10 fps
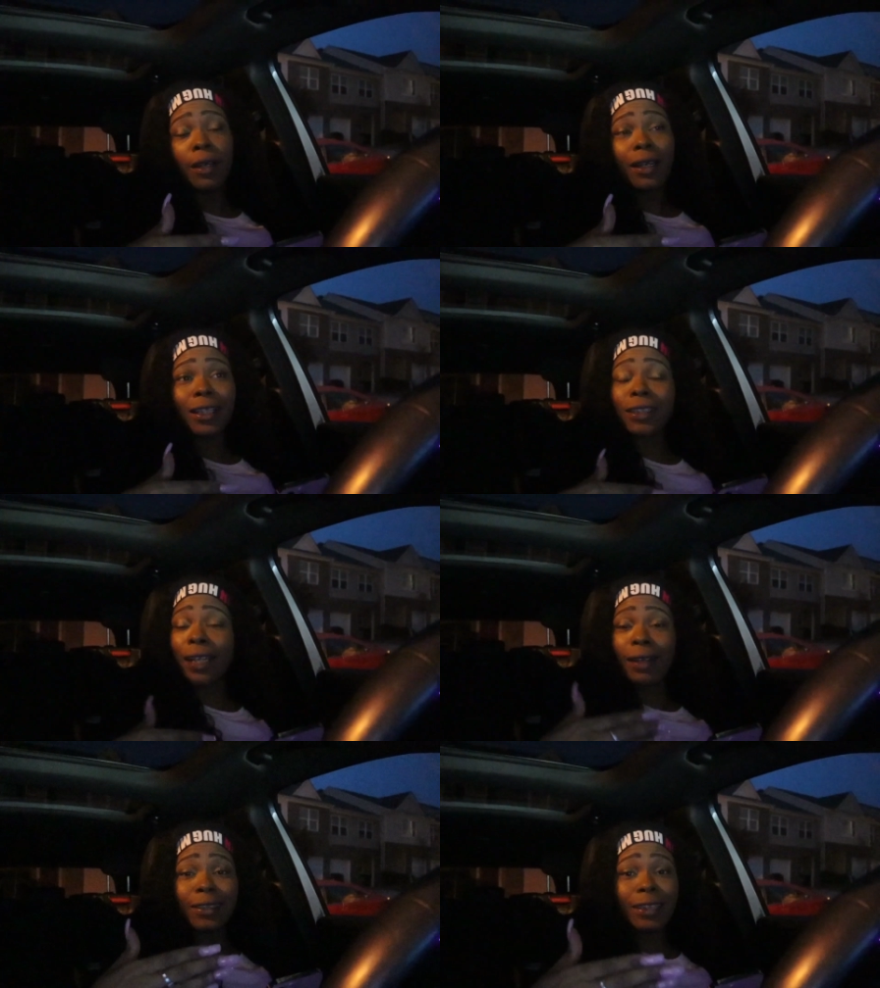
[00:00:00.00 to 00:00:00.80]
Because
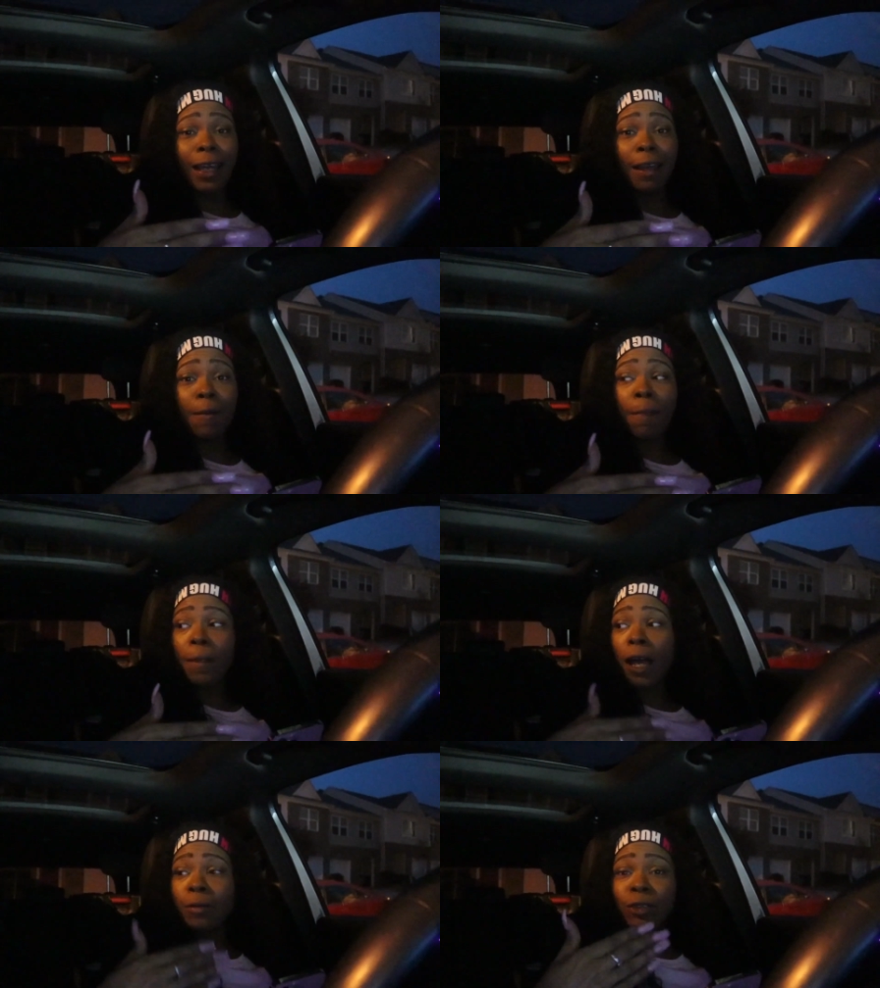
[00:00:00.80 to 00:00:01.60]
like I said,
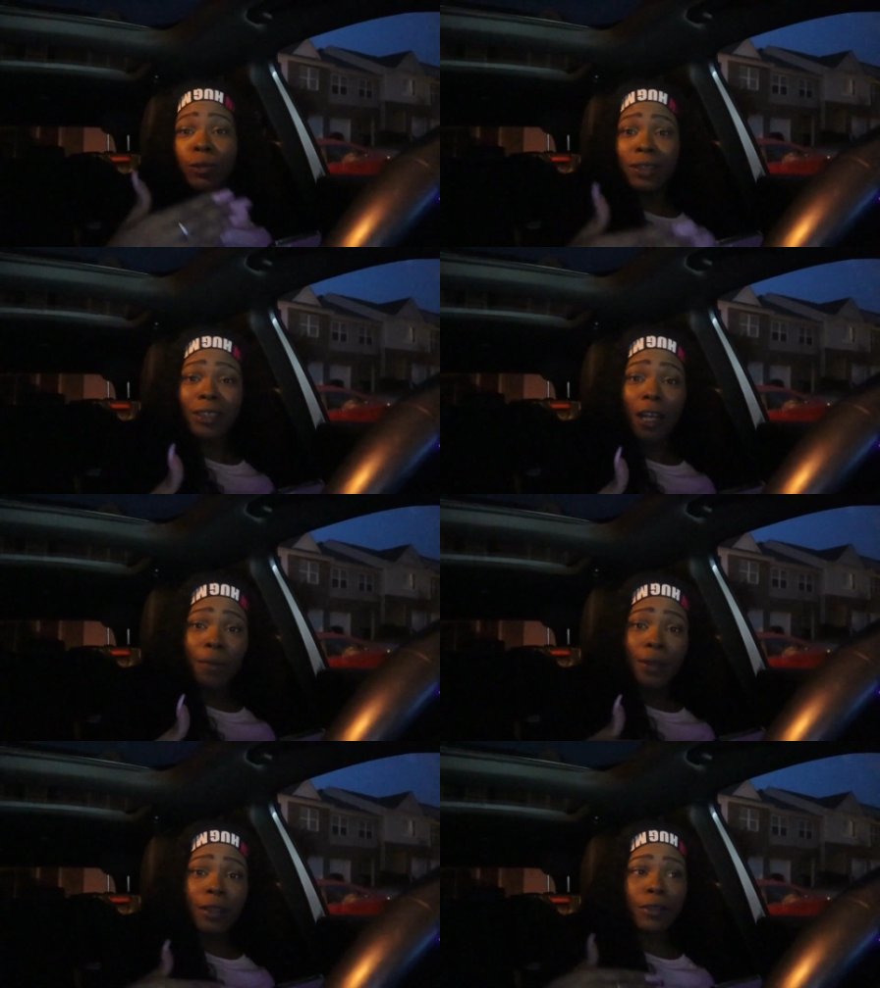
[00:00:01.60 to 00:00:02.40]
I was doing
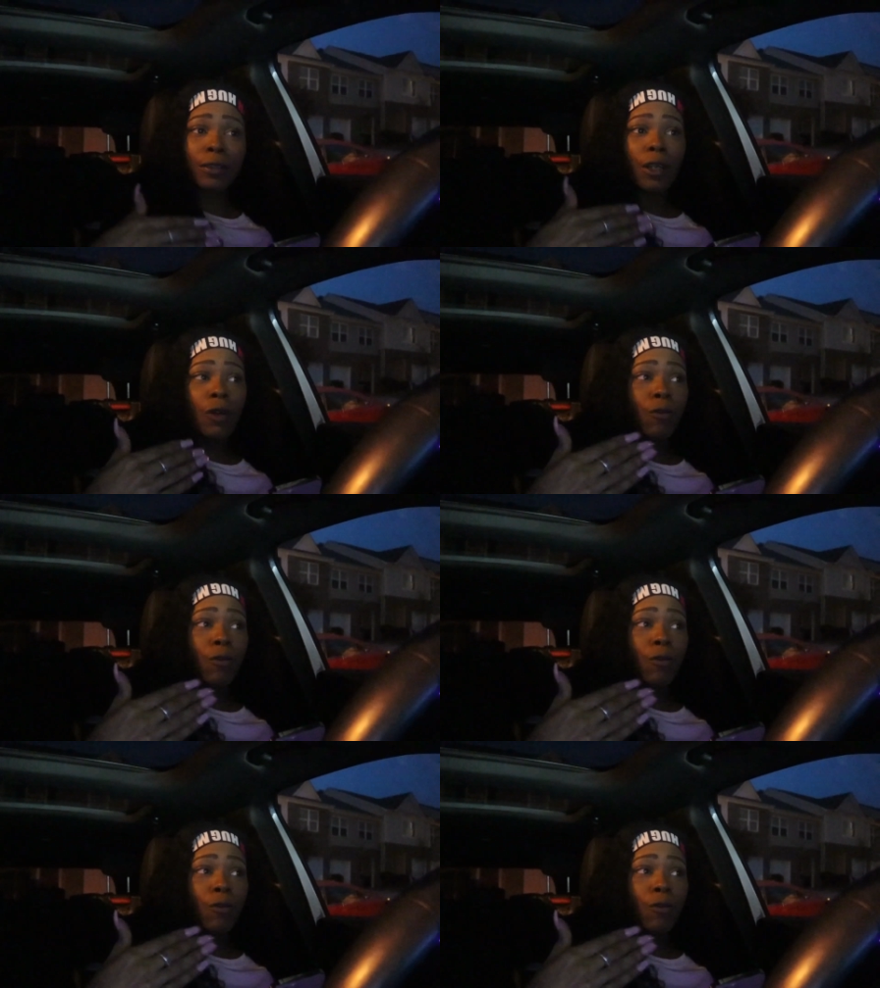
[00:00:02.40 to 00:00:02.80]
tumblers,